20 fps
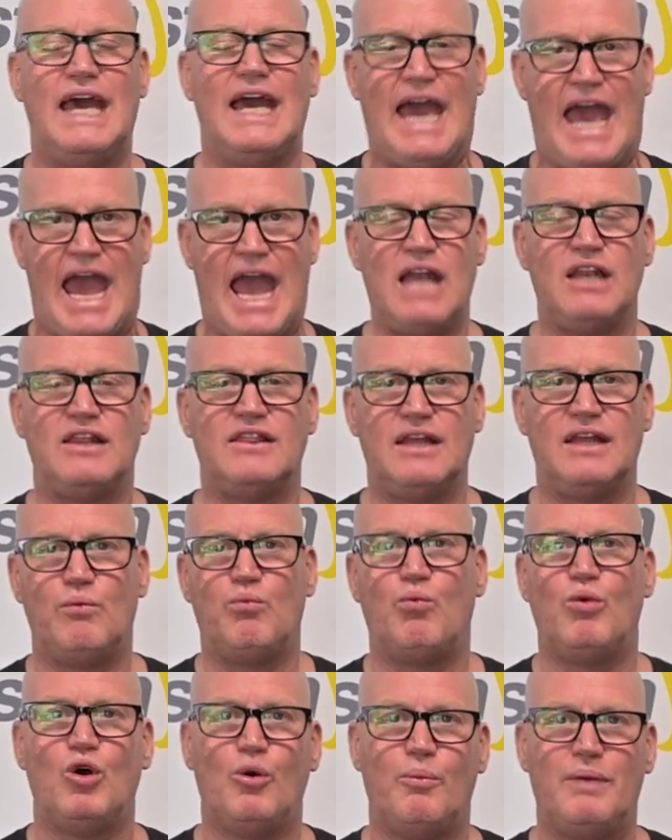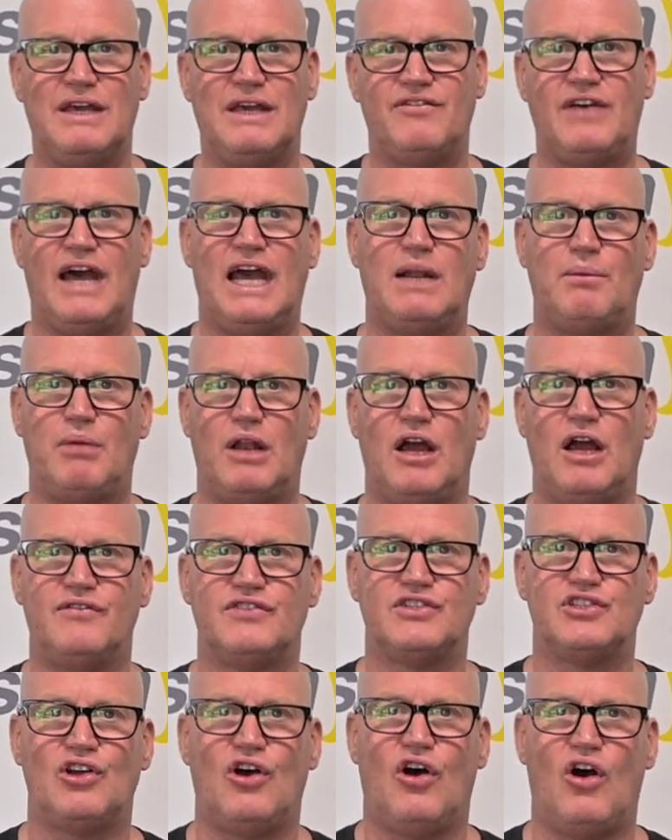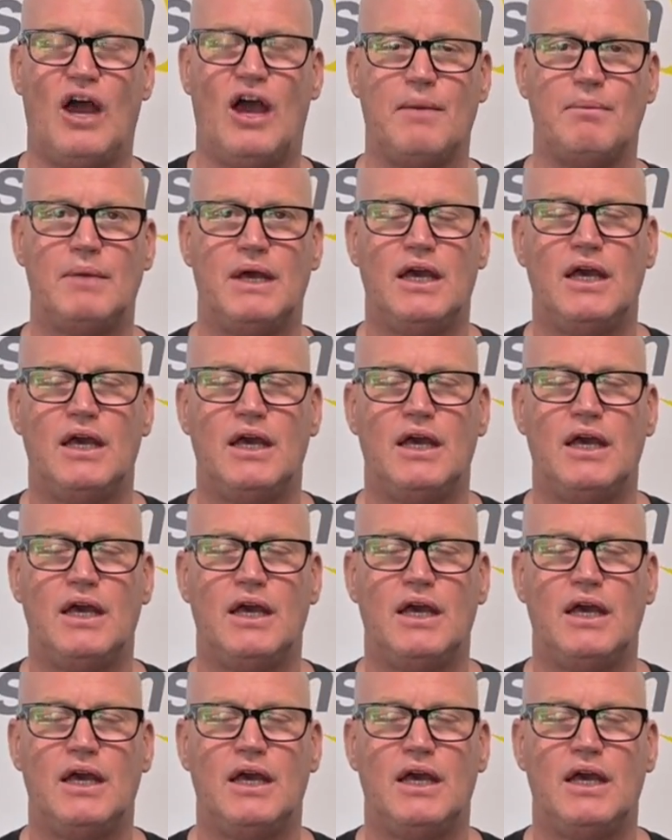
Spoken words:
and that will be available over time.